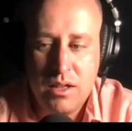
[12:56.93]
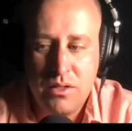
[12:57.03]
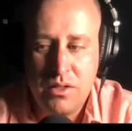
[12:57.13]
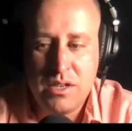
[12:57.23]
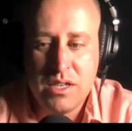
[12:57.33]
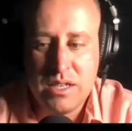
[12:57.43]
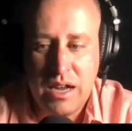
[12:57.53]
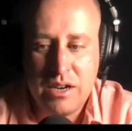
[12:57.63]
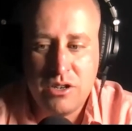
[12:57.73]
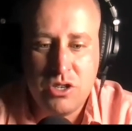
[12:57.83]
the
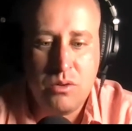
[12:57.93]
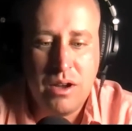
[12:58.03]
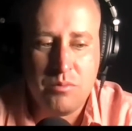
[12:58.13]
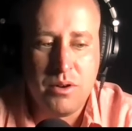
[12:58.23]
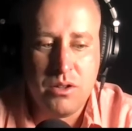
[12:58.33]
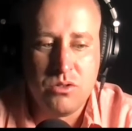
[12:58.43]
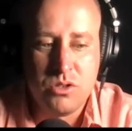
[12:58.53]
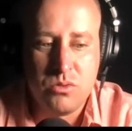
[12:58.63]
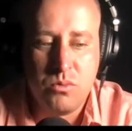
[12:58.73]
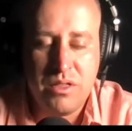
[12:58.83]
desire to help
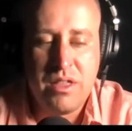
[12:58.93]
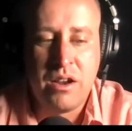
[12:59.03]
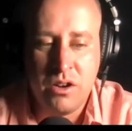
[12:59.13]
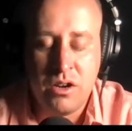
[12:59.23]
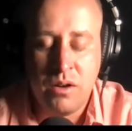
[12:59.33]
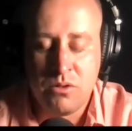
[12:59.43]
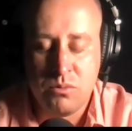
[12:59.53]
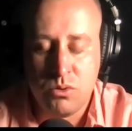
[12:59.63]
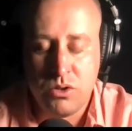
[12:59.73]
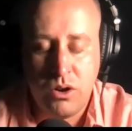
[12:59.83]
others with that
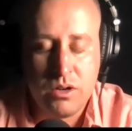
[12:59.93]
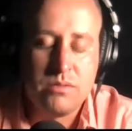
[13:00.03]
uncomfortable talk?